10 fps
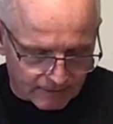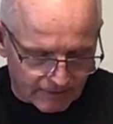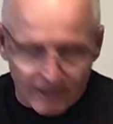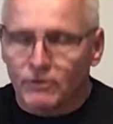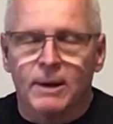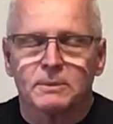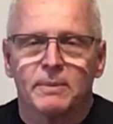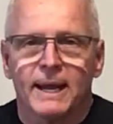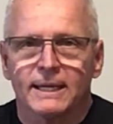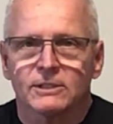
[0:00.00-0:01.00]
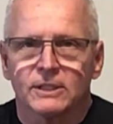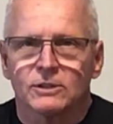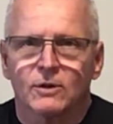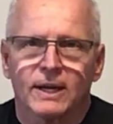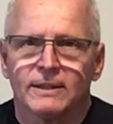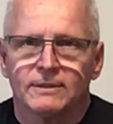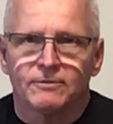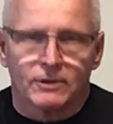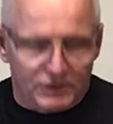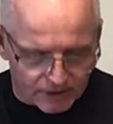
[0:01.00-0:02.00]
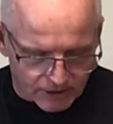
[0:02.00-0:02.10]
then drops back and says, okay, verse